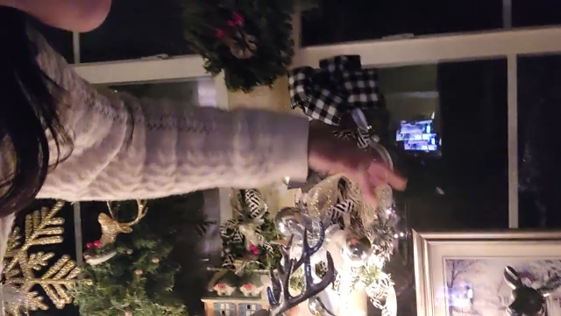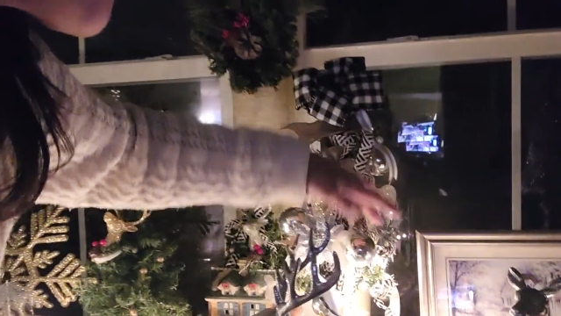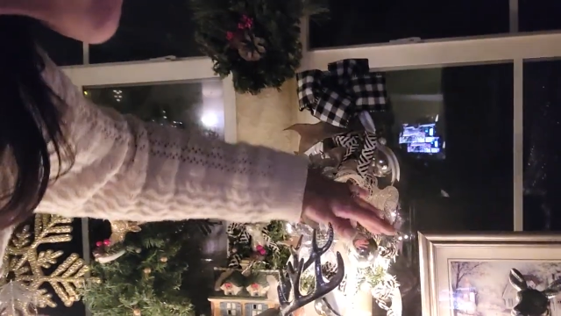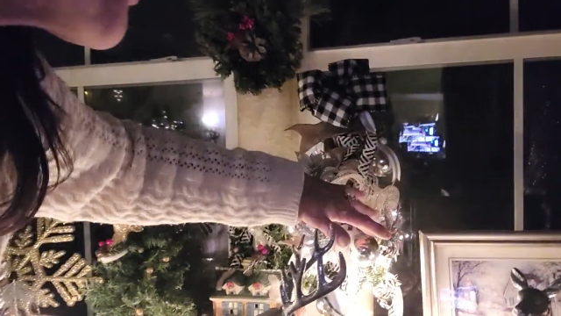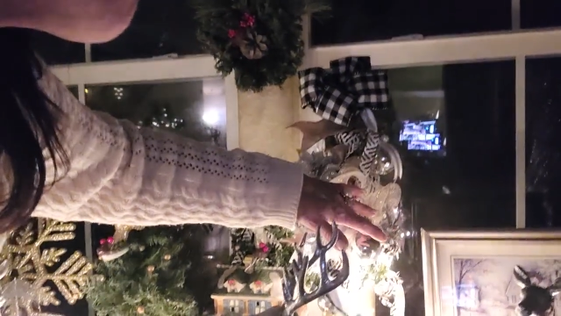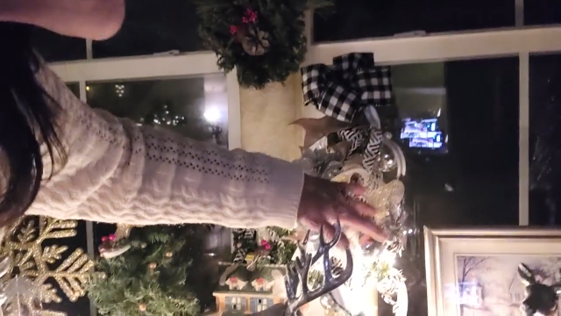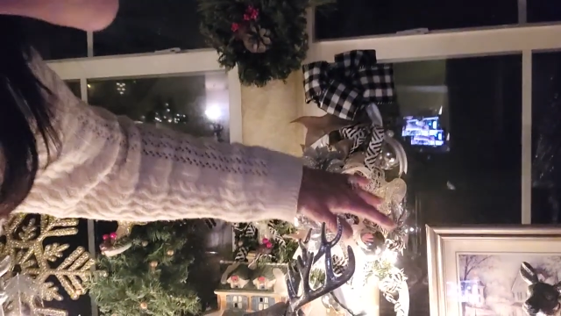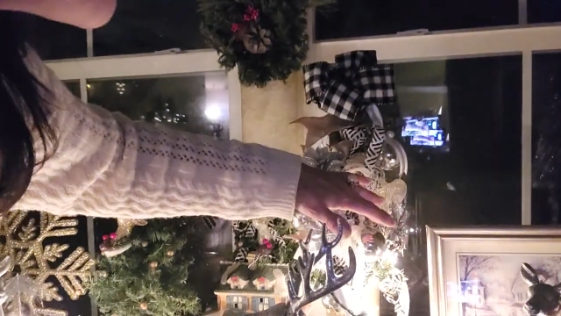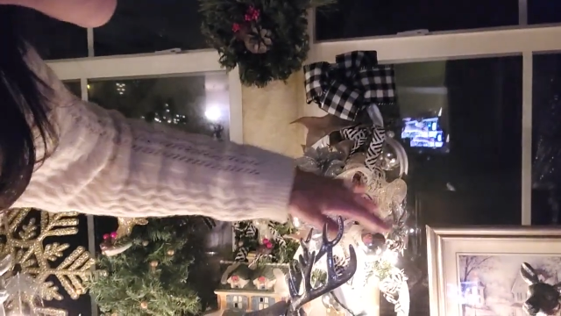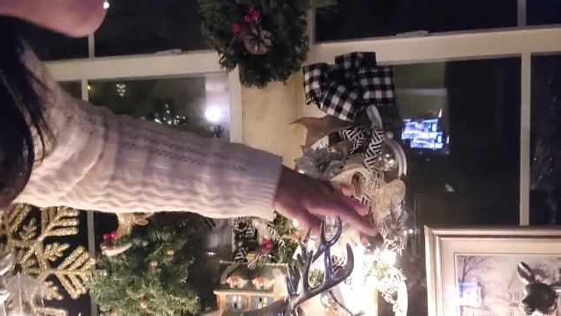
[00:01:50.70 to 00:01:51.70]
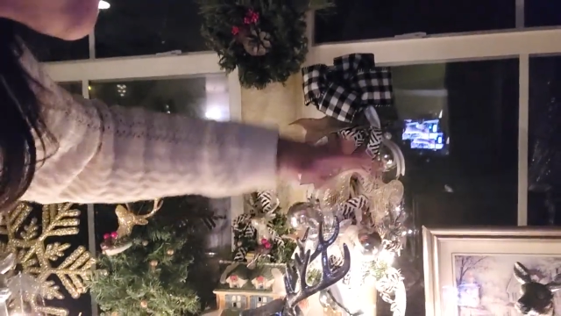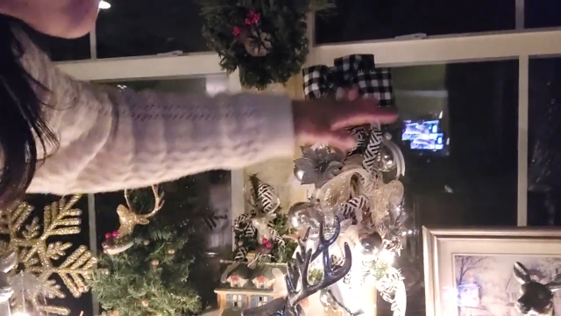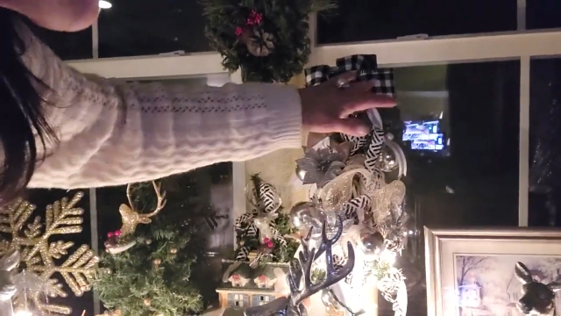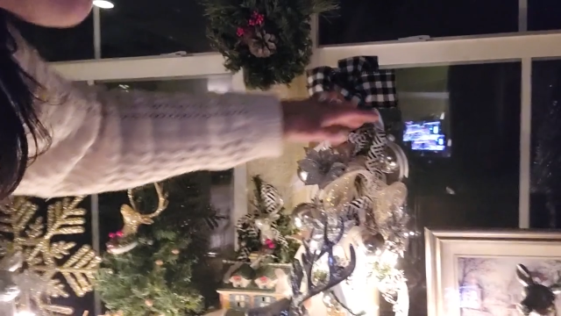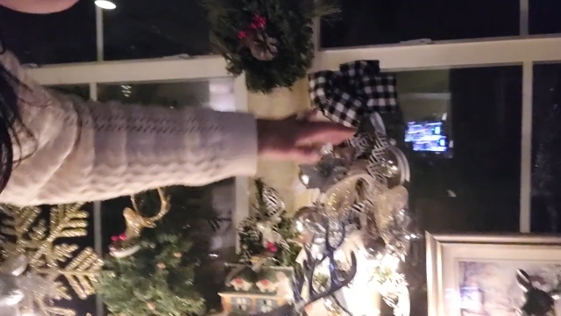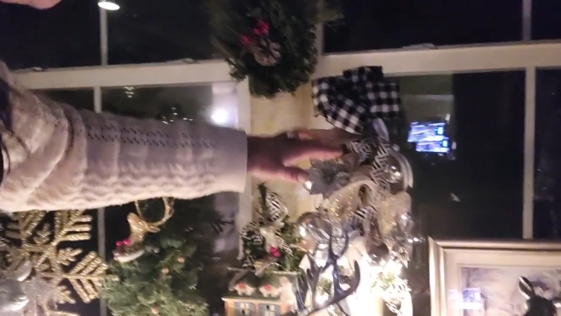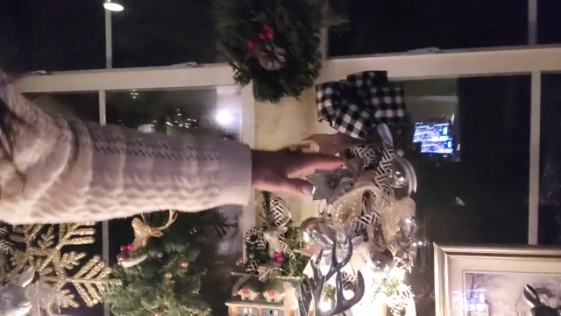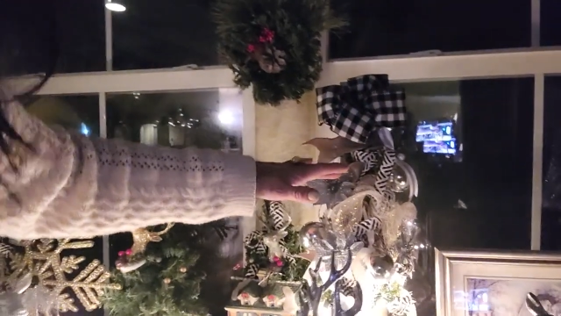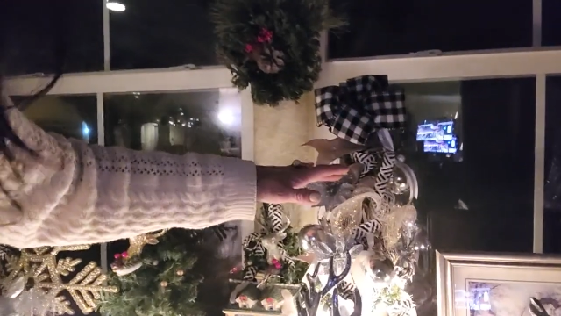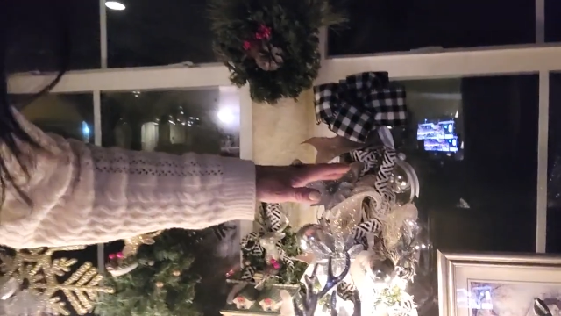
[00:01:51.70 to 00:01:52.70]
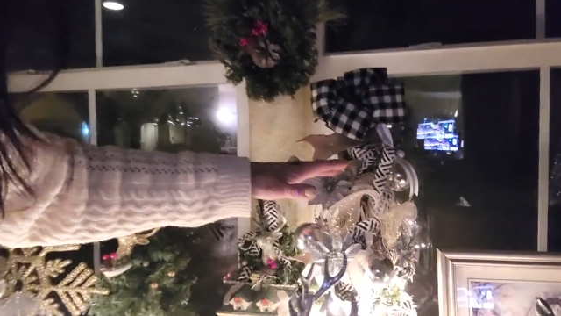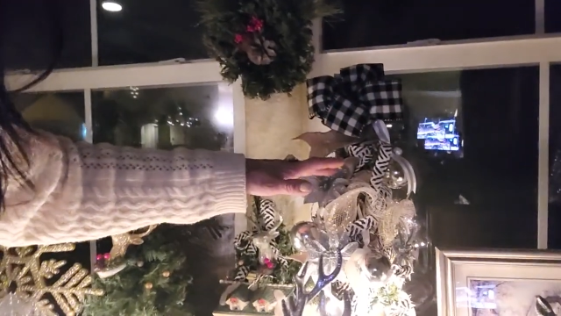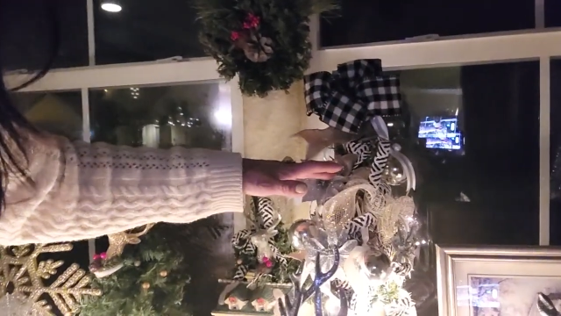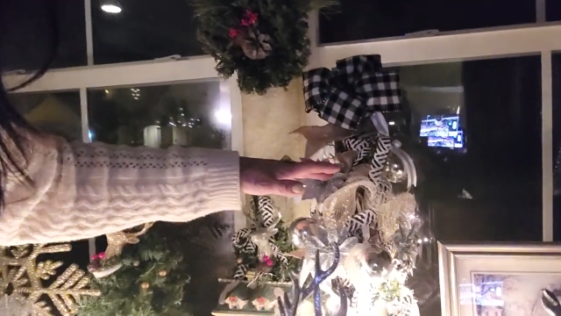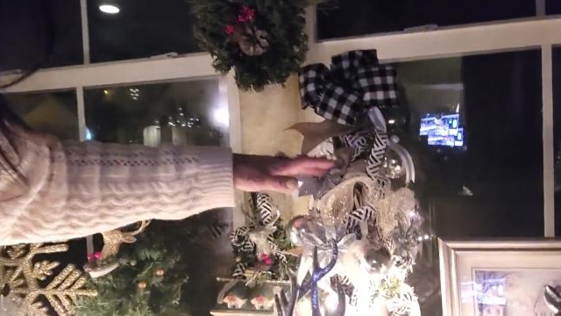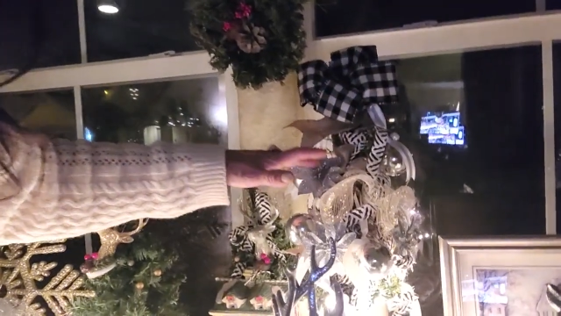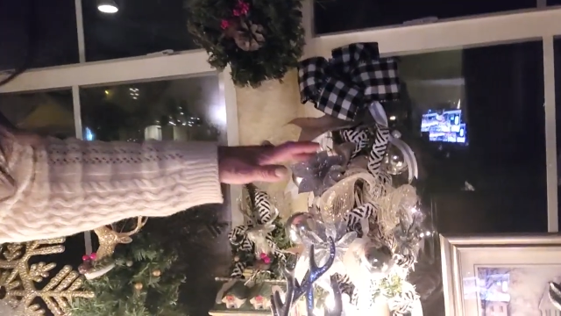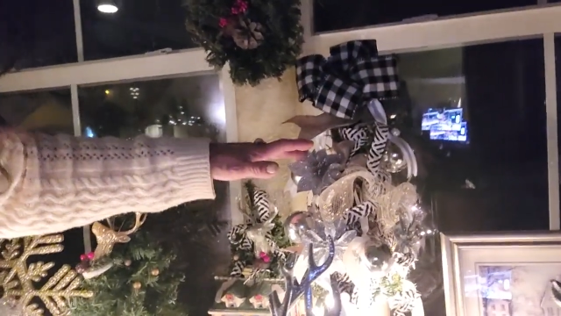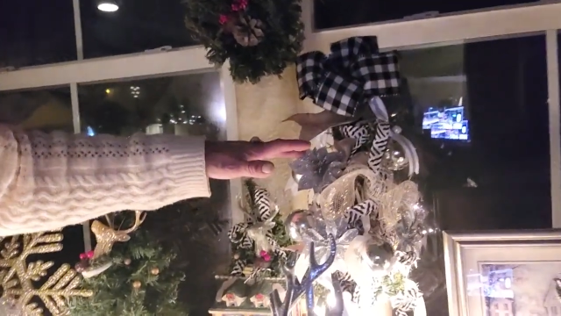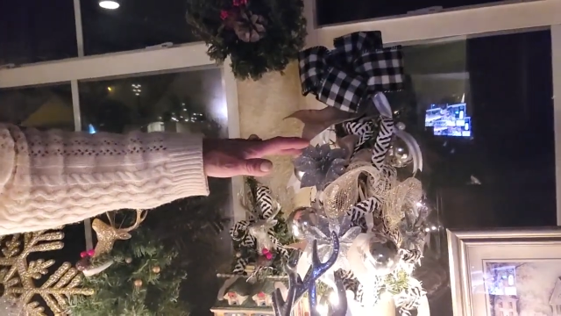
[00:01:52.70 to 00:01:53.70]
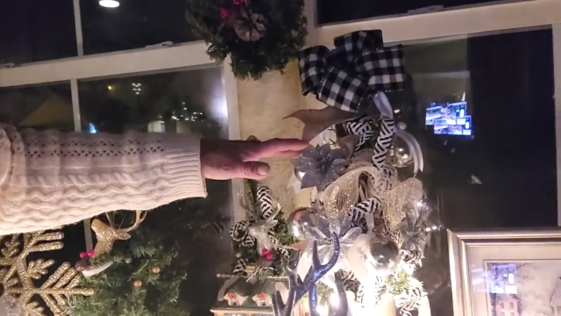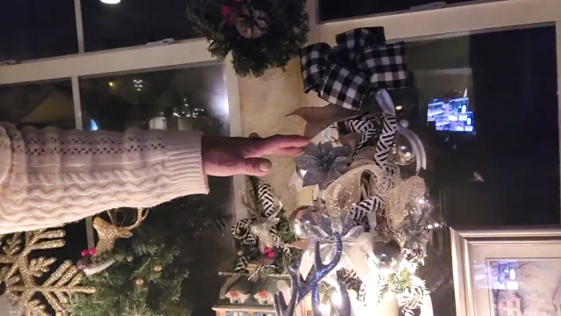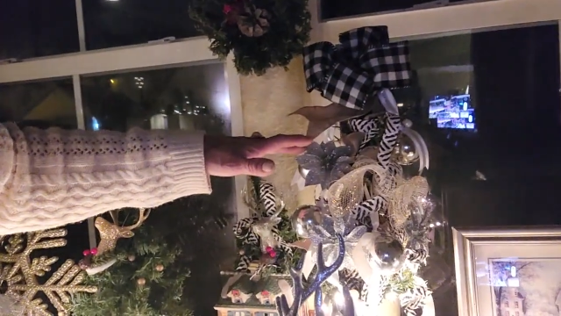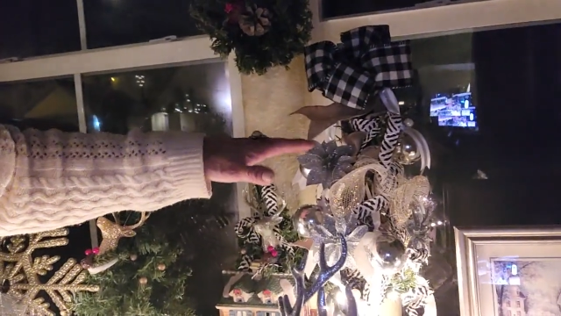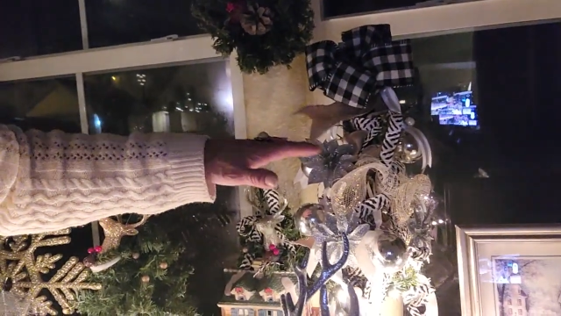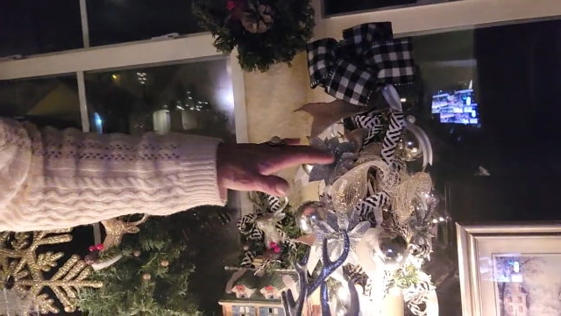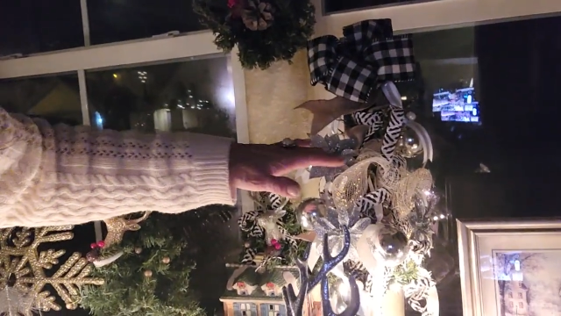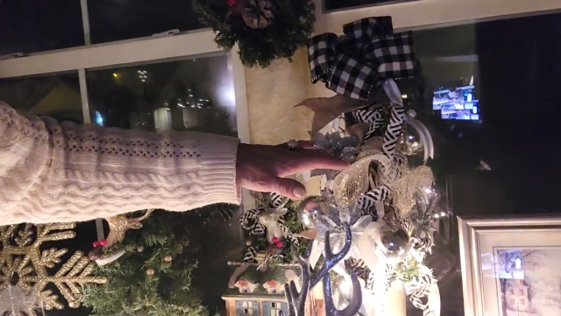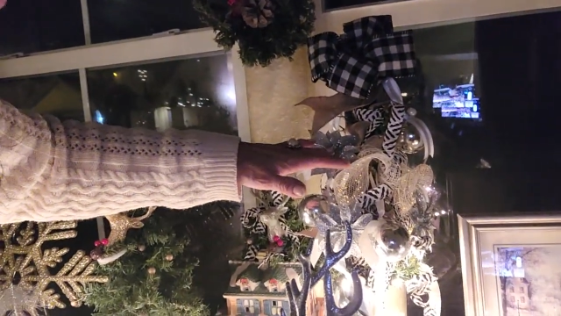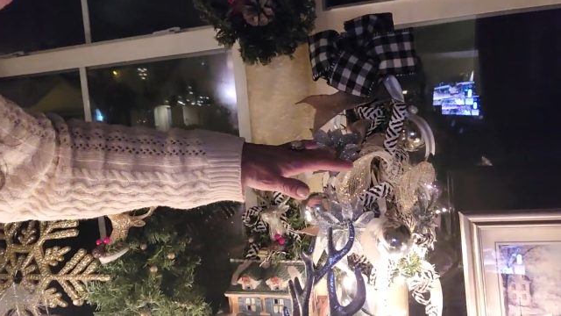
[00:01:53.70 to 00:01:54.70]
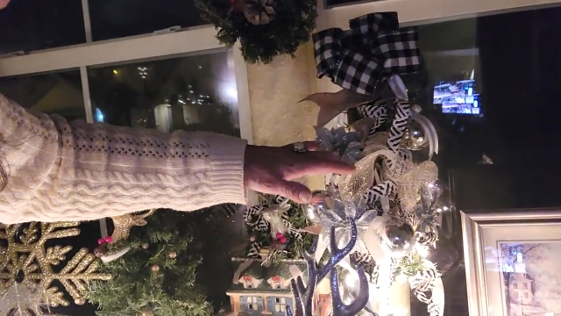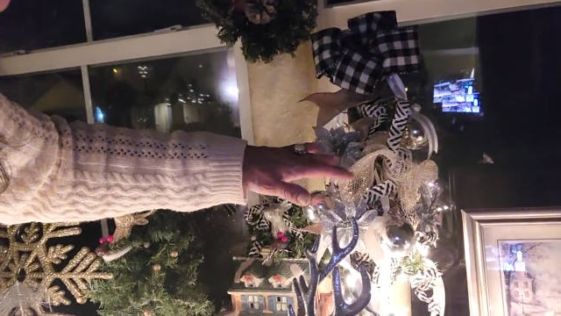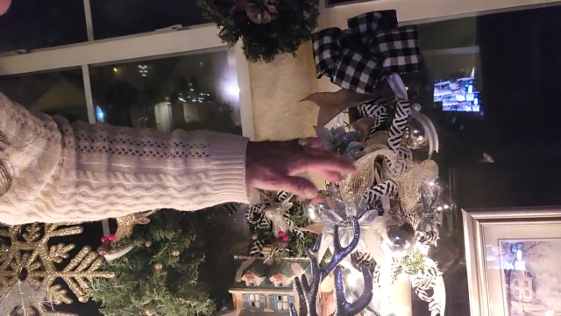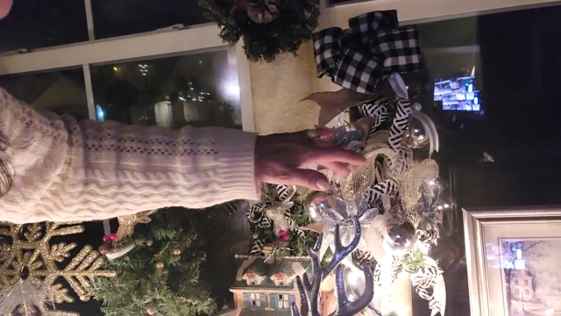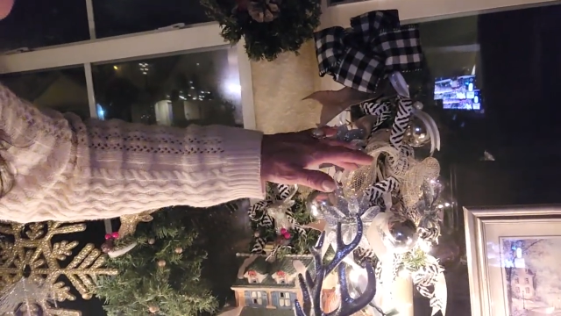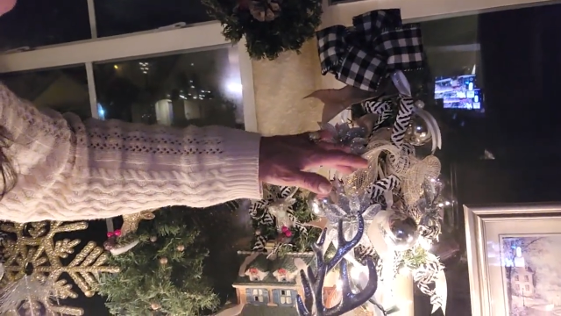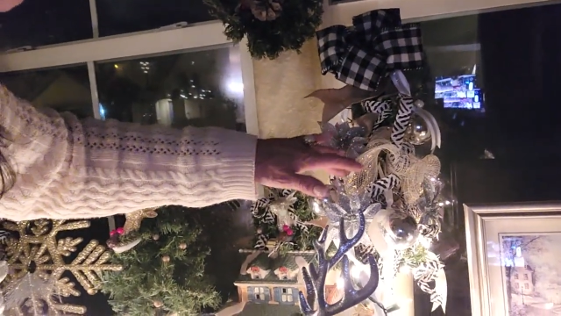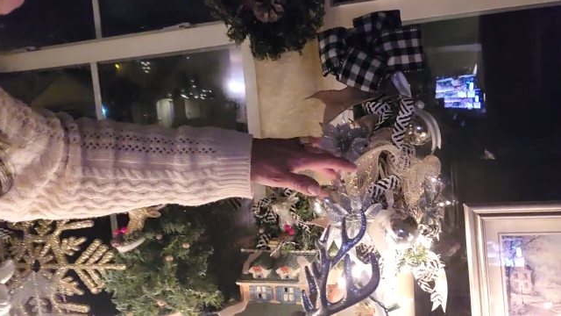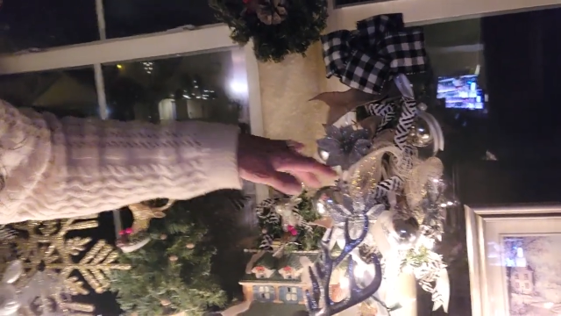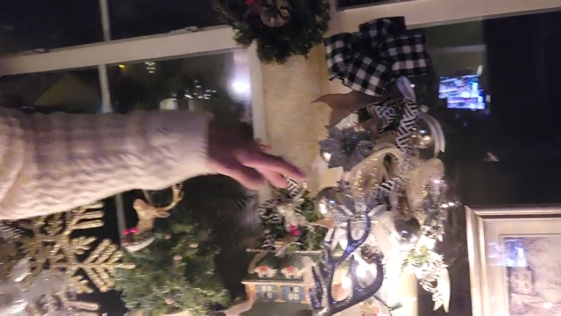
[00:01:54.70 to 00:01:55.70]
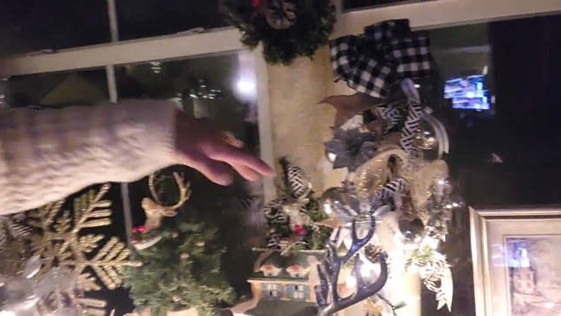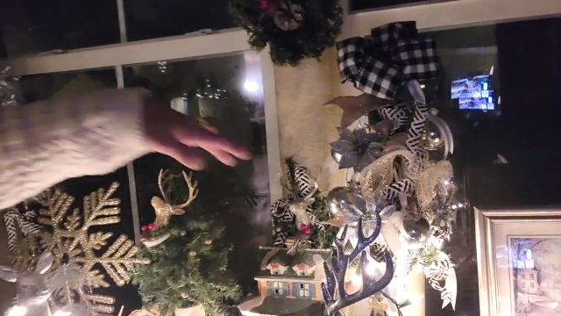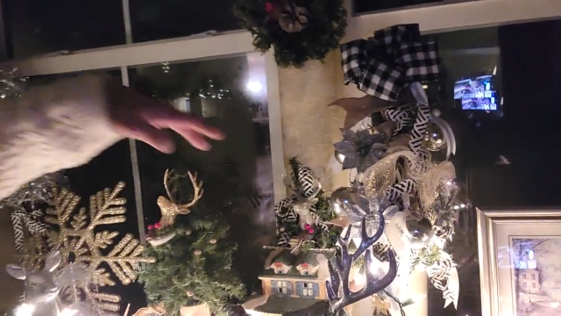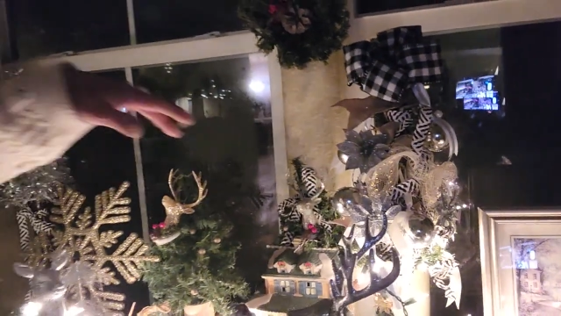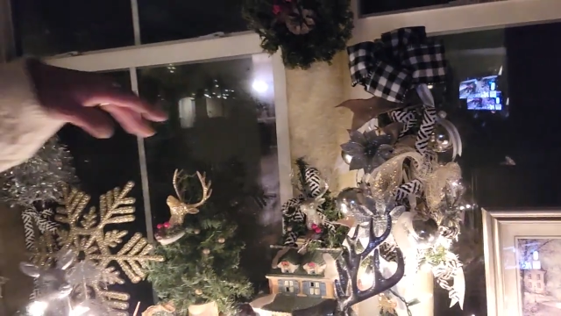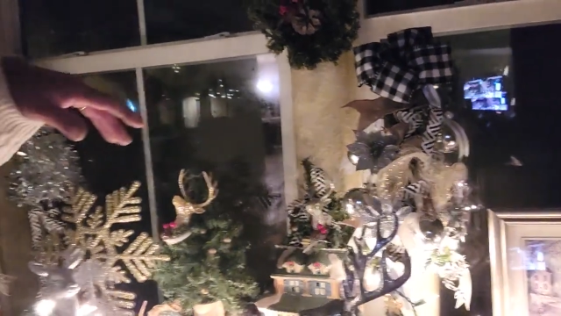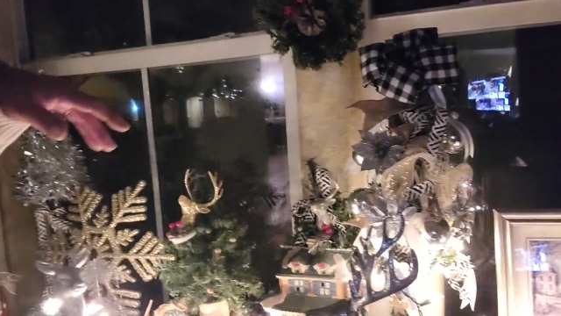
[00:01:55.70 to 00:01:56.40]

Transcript: (no speaker visible)